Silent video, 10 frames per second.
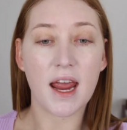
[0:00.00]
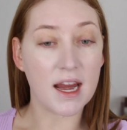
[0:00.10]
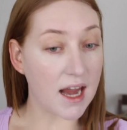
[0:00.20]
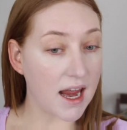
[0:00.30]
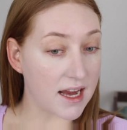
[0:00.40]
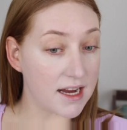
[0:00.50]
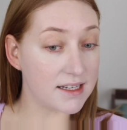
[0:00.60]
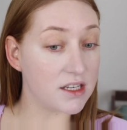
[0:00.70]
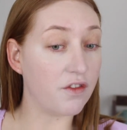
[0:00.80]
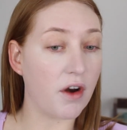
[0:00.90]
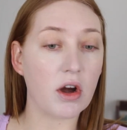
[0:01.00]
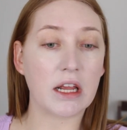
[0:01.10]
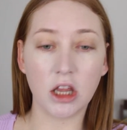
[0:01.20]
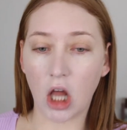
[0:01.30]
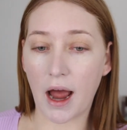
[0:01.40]
It is
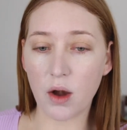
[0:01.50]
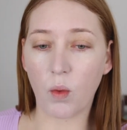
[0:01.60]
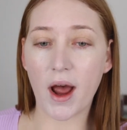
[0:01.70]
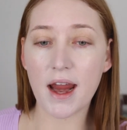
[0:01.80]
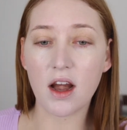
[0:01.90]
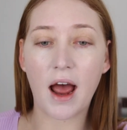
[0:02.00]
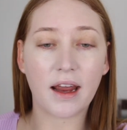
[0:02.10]
very lightweight.